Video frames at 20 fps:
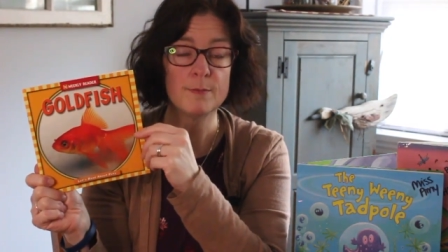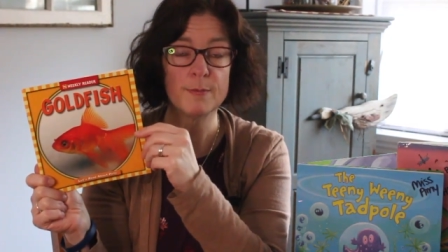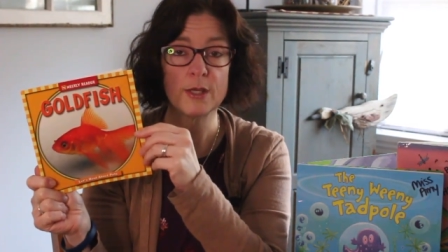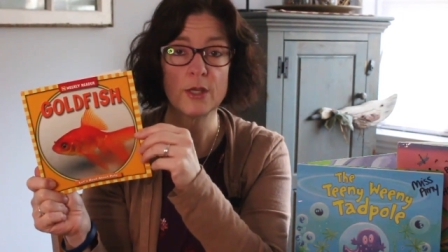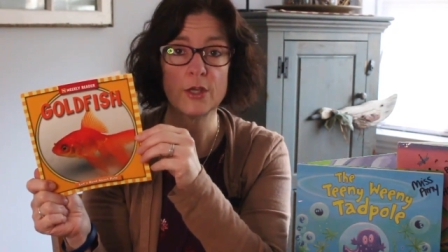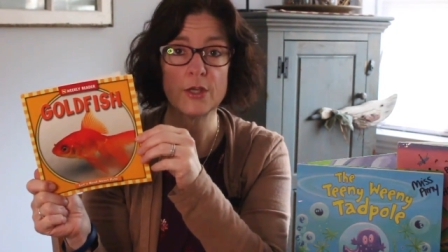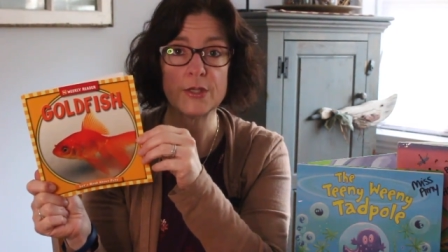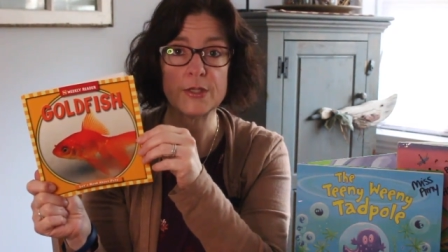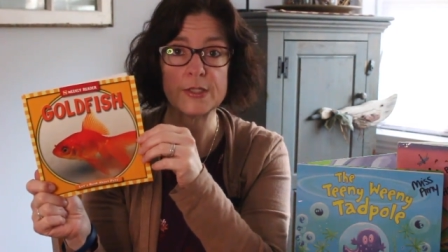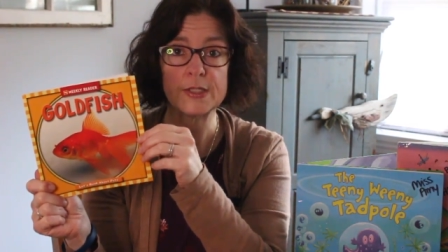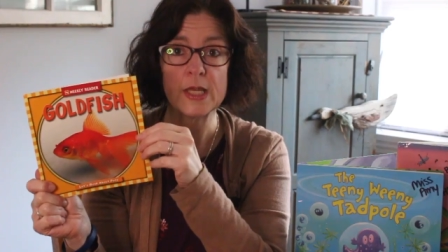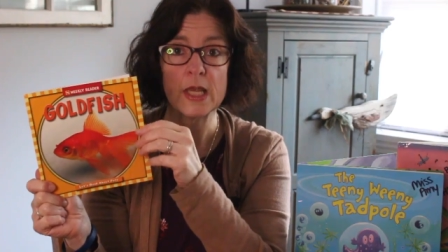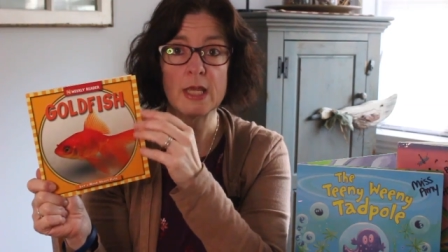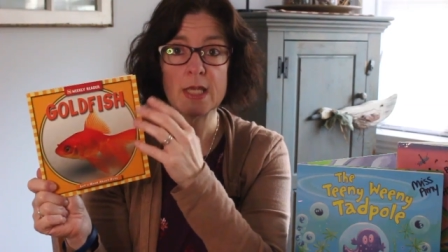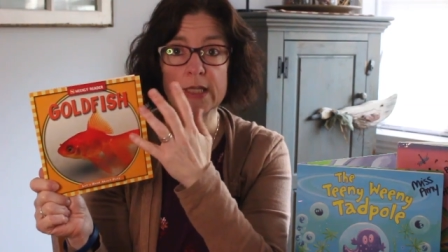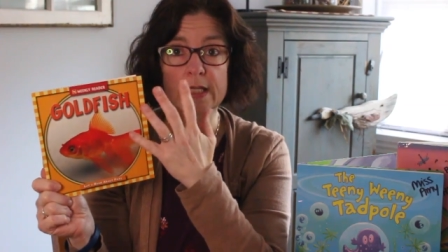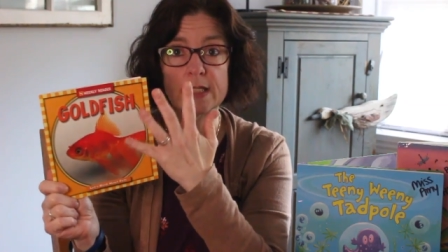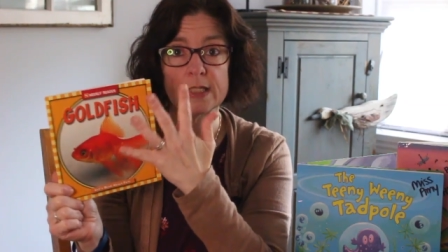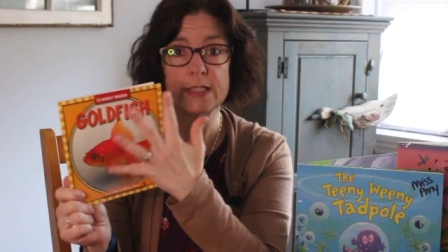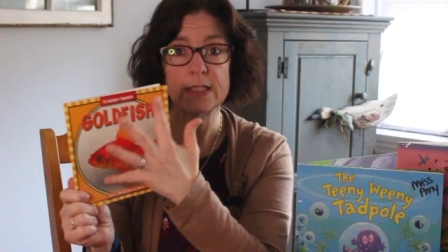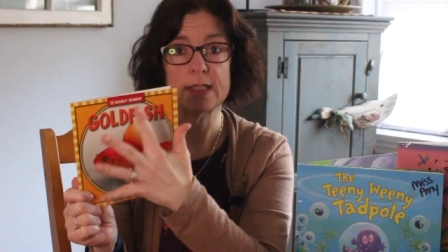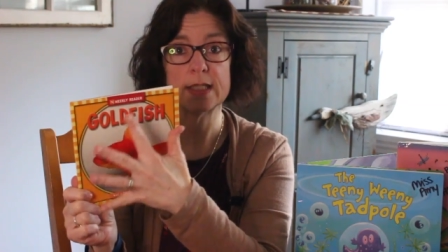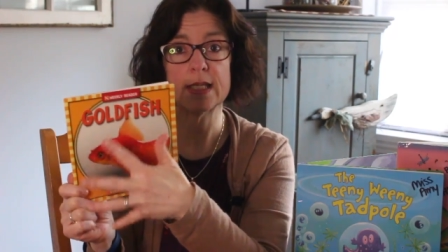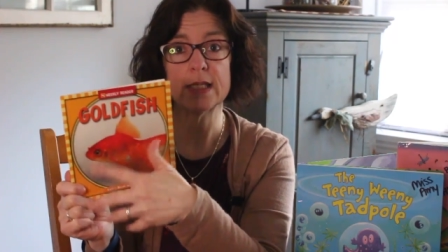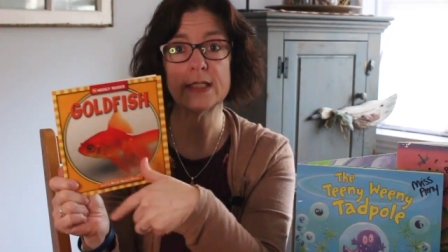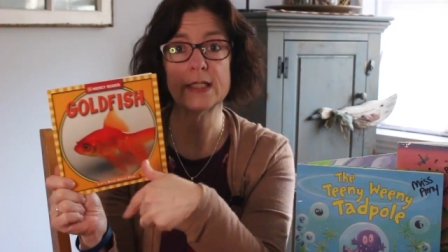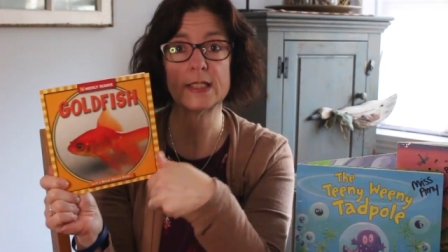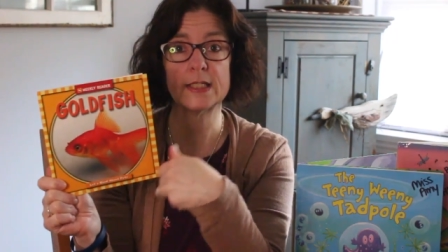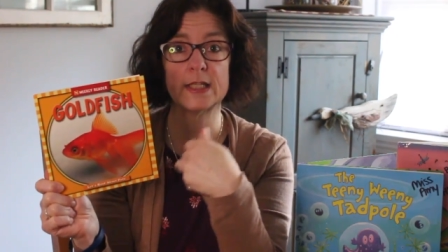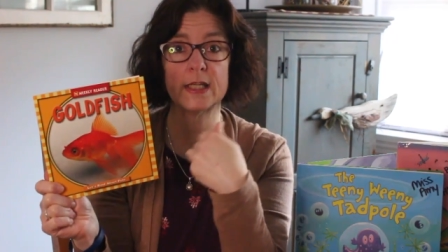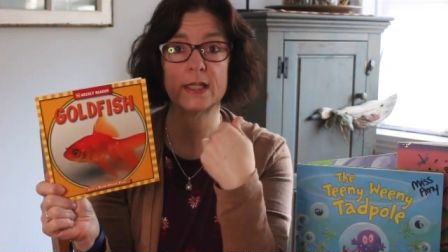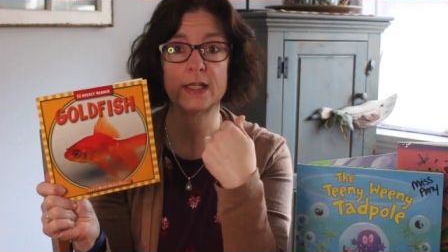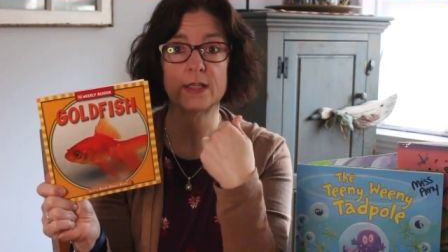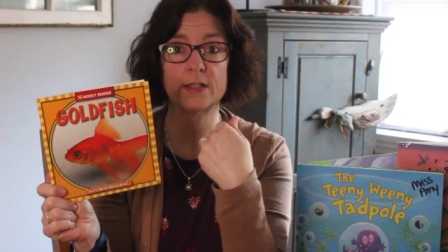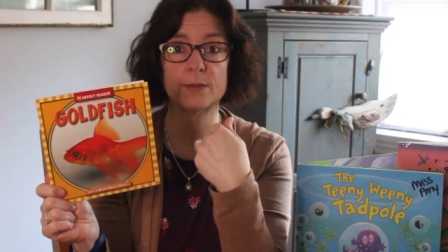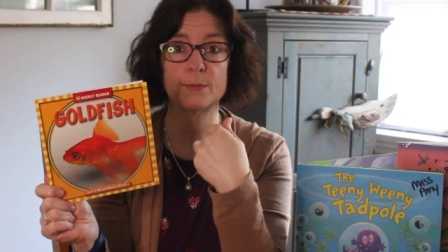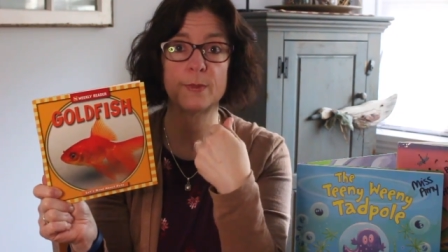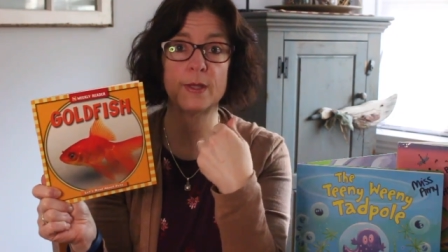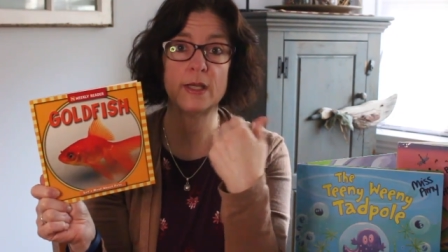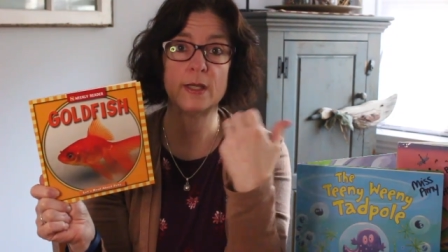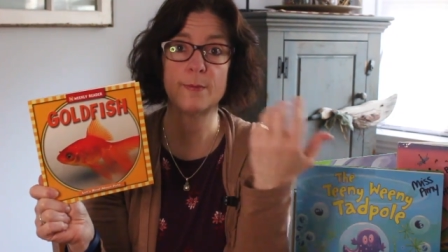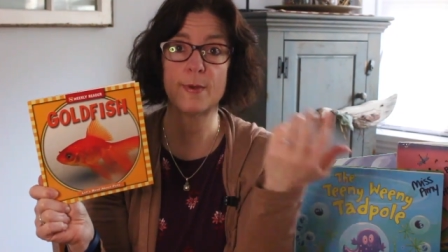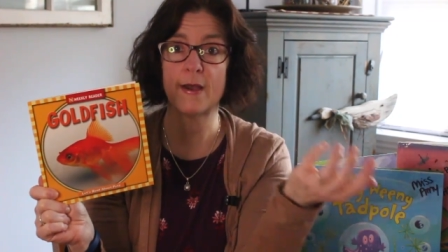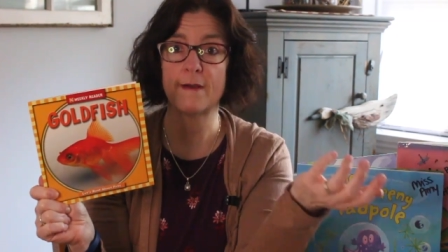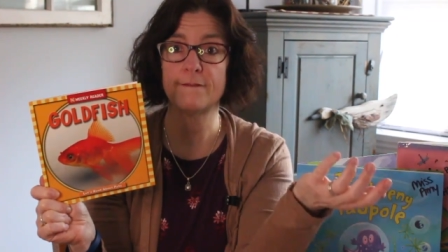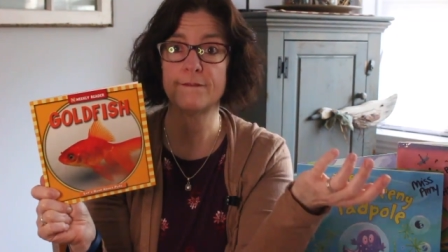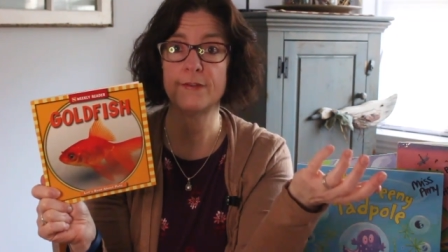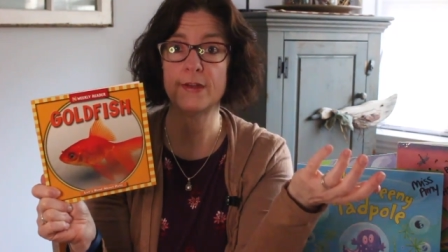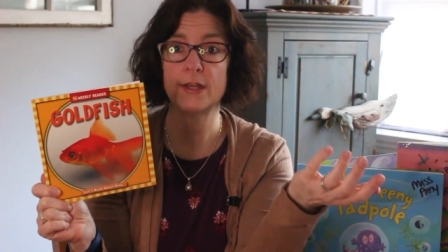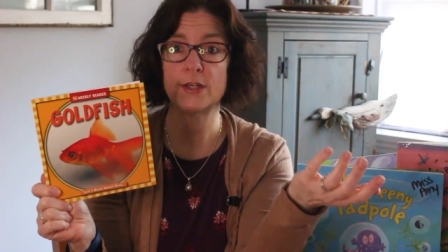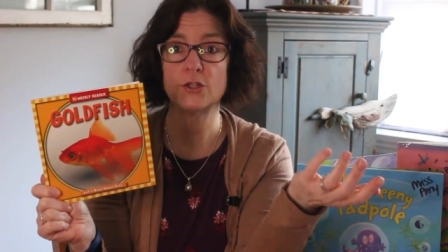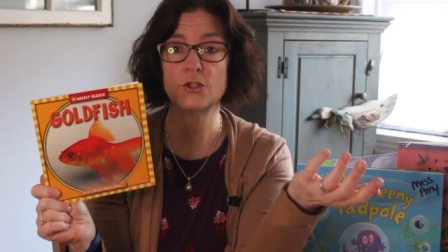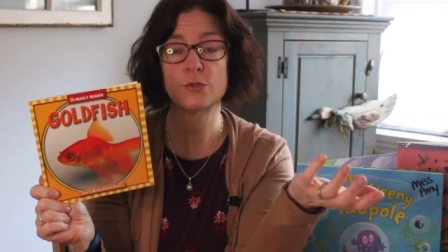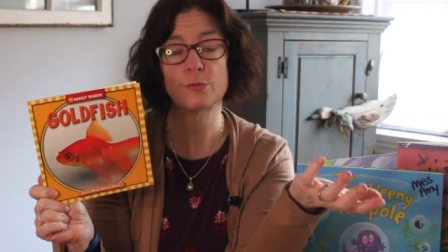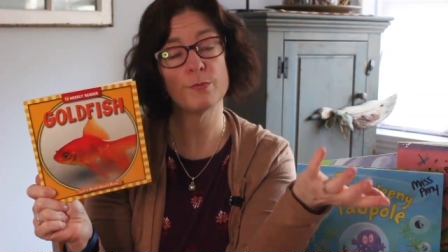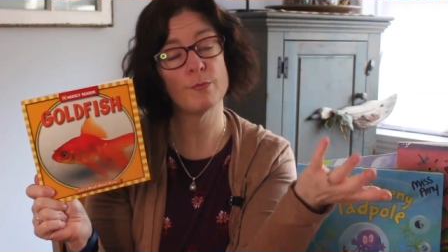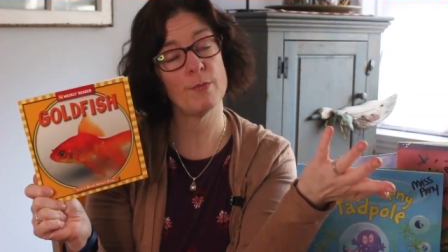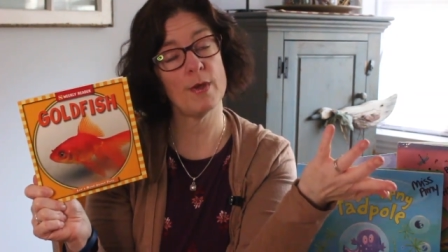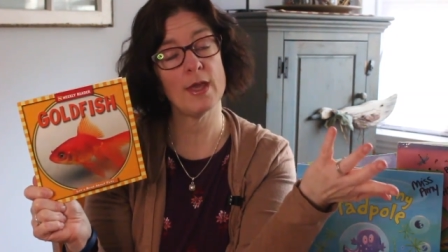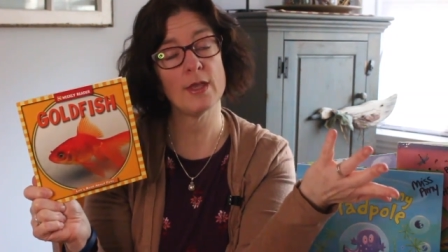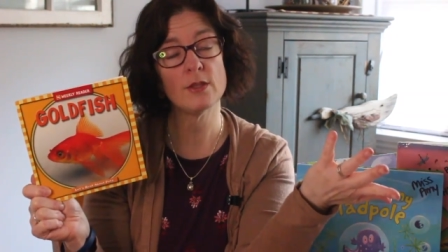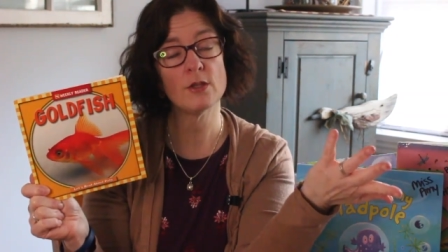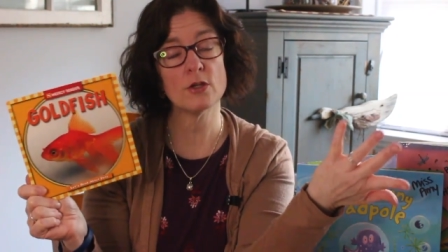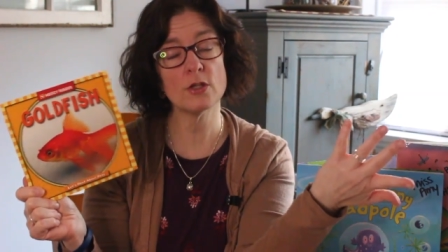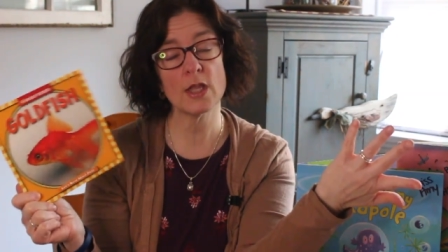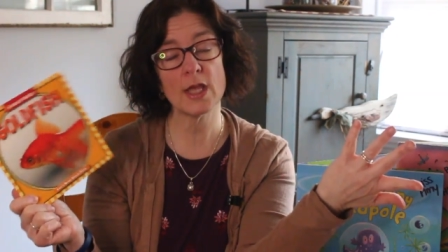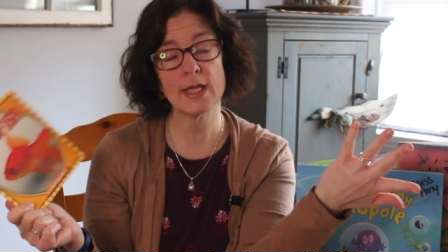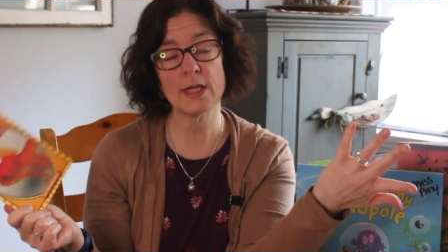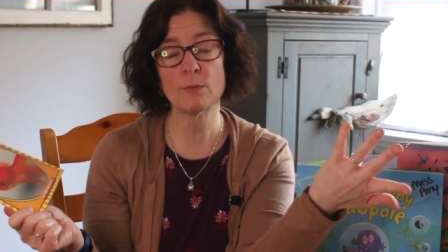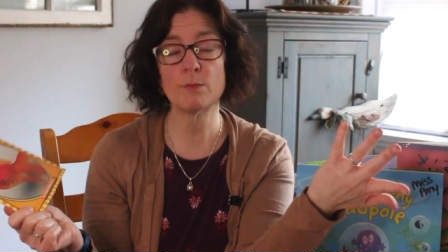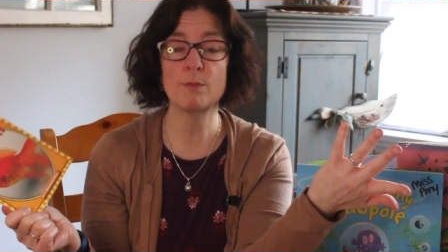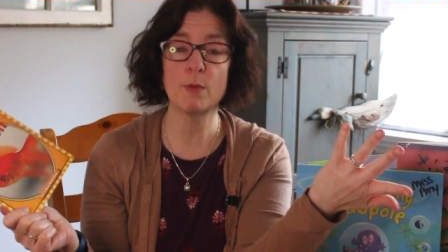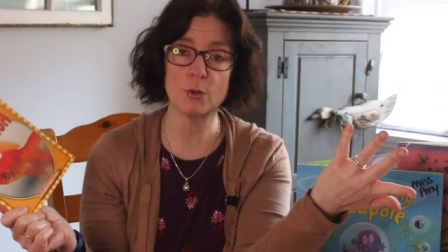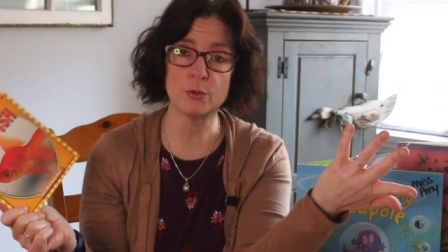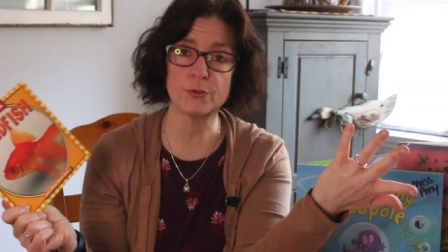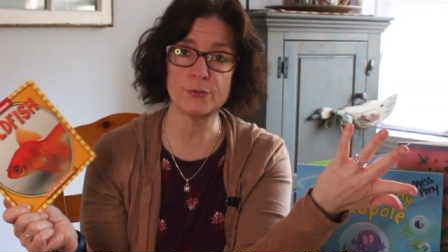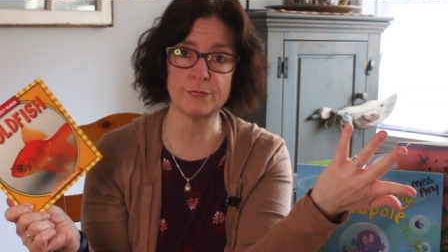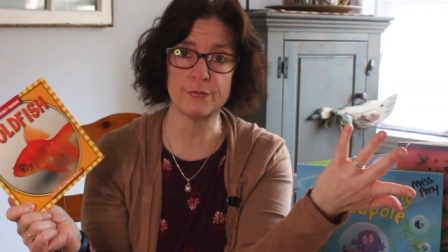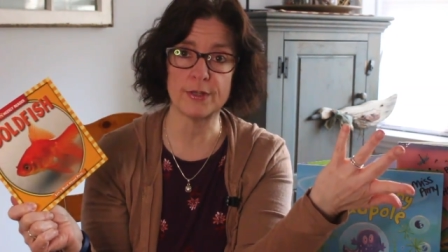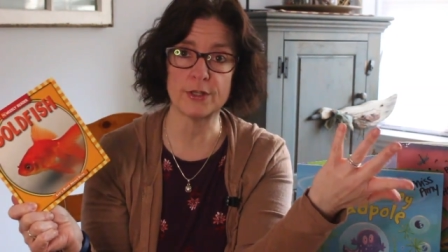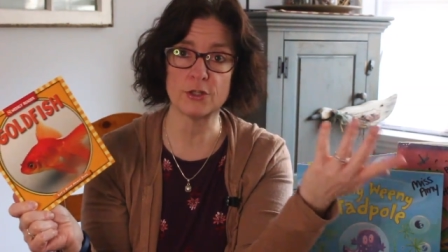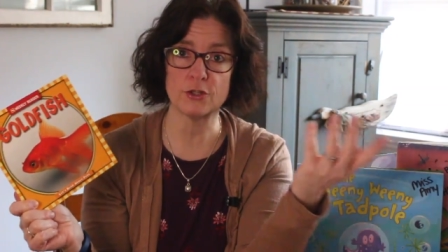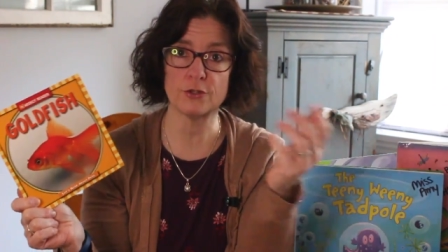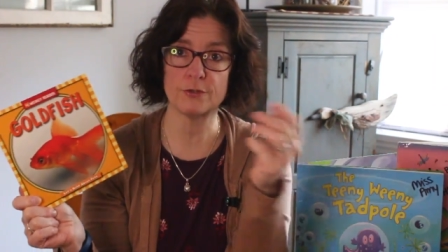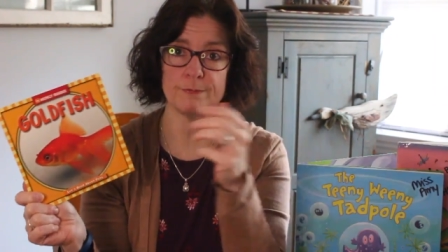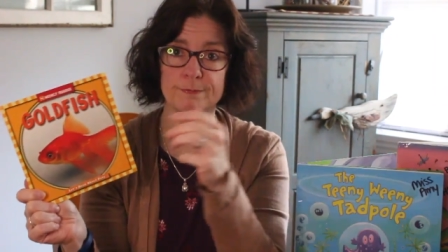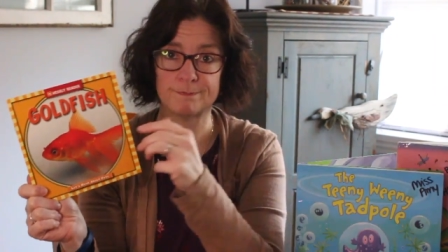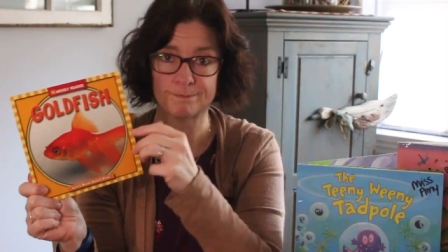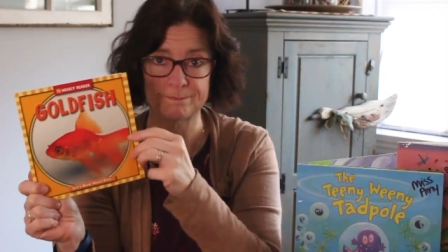because this is gonna explain about fish, and they're like most fish.